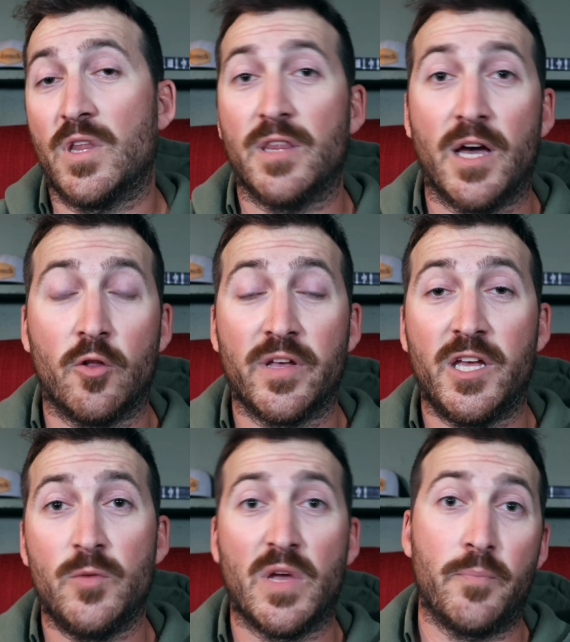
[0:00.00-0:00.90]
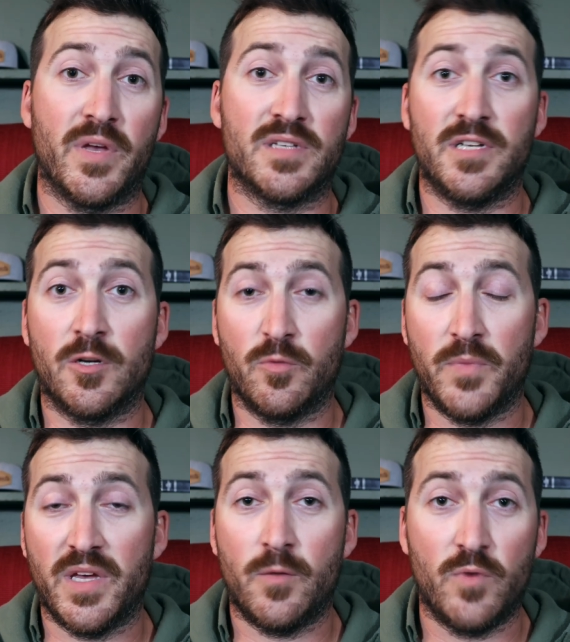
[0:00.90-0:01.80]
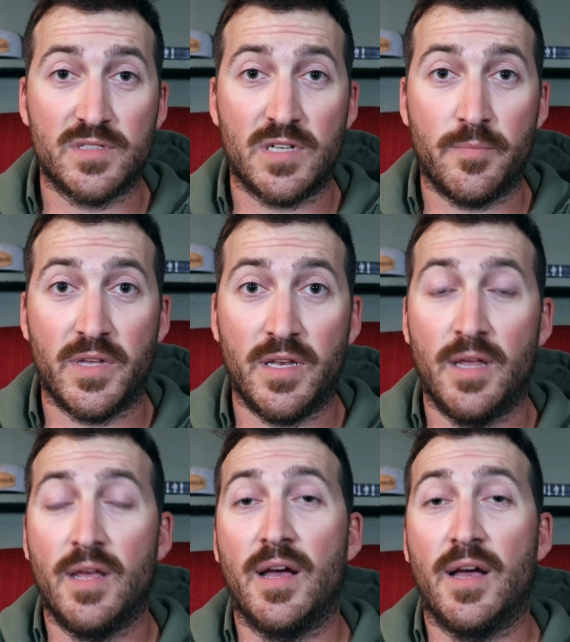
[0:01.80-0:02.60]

Not only can you make picks here with me and win something,